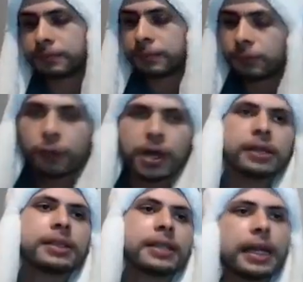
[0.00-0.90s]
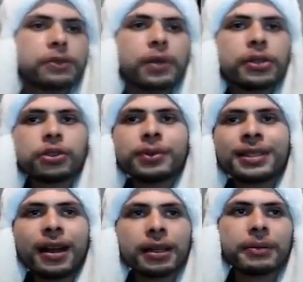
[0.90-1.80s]
what else, guys? What else should we
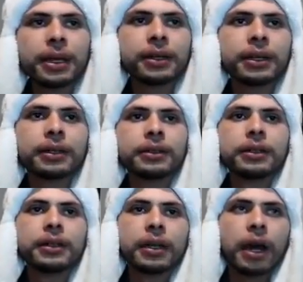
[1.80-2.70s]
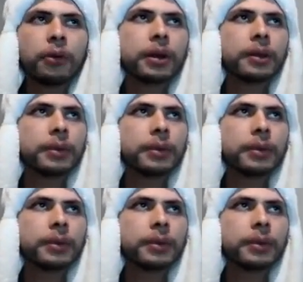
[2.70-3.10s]
talk about here? I want to make